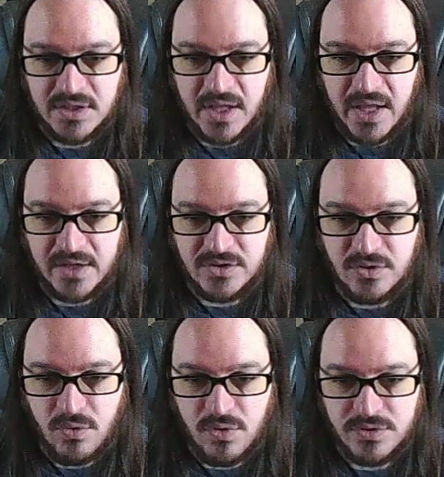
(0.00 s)

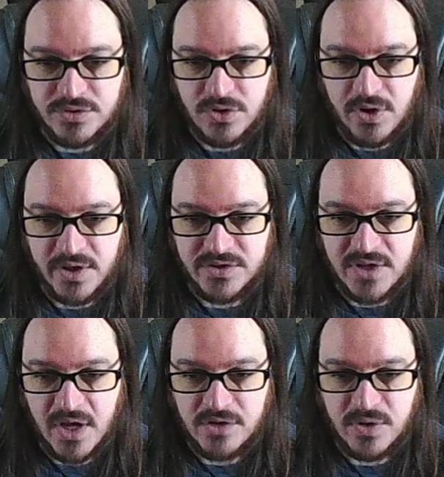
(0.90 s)
ignores target's
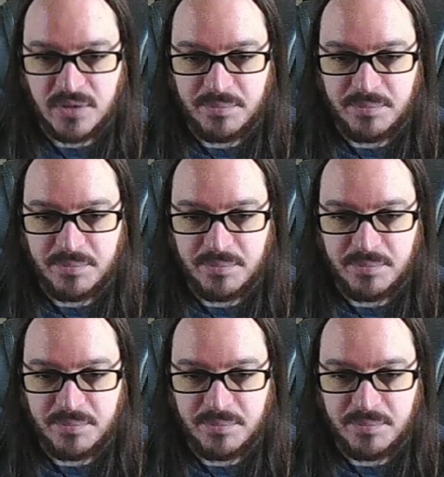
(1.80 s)
dodge rate